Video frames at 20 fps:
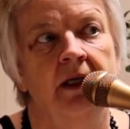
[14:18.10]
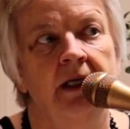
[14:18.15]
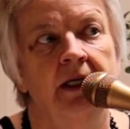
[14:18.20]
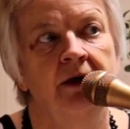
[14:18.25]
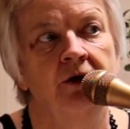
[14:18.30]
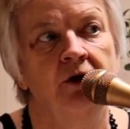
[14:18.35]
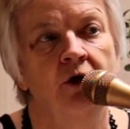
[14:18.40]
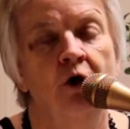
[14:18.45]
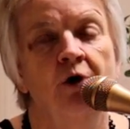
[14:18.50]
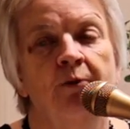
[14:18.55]

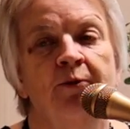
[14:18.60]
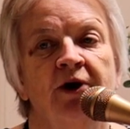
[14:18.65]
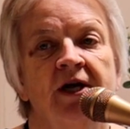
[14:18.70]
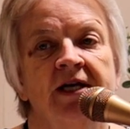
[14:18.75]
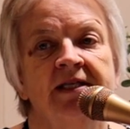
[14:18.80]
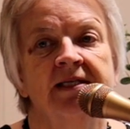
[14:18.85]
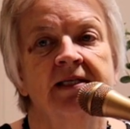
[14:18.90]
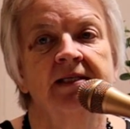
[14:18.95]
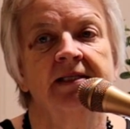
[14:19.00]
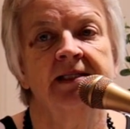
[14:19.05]
In your
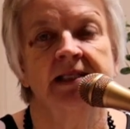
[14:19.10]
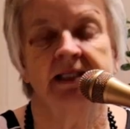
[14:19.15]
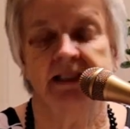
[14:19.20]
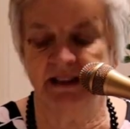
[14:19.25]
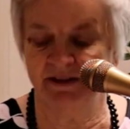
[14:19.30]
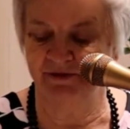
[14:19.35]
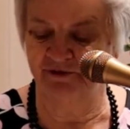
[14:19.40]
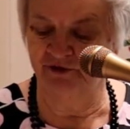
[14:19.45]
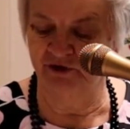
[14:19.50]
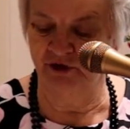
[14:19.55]
presence
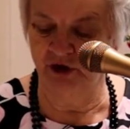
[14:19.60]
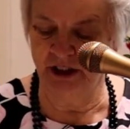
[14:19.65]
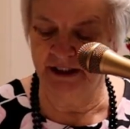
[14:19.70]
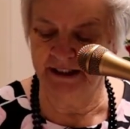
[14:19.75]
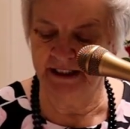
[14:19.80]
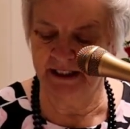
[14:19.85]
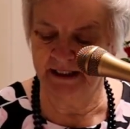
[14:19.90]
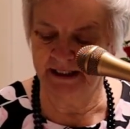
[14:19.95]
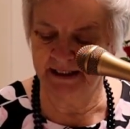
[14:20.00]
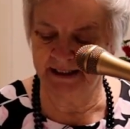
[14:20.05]
is
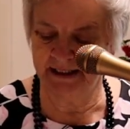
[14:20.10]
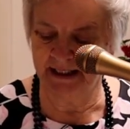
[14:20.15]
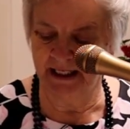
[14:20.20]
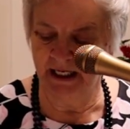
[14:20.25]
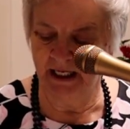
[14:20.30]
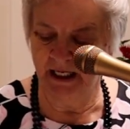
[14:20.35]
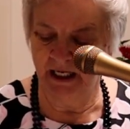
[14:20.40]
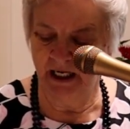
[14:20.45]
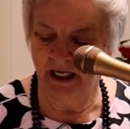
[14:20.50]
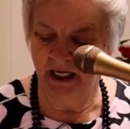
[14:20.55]
fullness
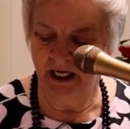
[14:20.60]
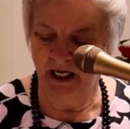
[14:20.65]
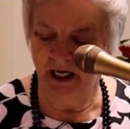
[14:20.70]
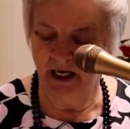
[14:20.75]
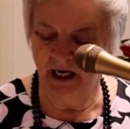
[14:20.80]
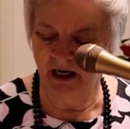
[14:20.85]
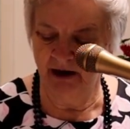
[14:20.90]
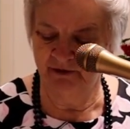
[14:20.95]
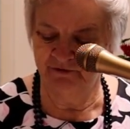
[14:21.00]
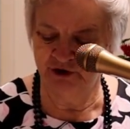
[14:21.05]

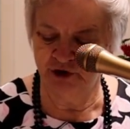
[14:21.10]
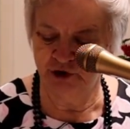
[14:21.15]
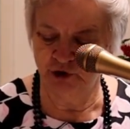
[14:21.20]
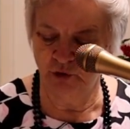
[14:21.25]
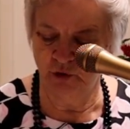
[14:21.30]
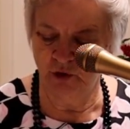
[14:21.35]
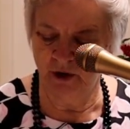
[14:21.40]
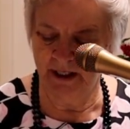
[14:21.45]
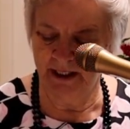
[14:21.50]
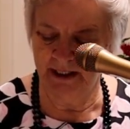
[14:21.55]
of
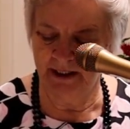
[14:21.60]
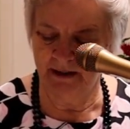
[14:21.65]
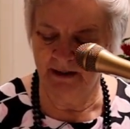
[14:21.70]
joy.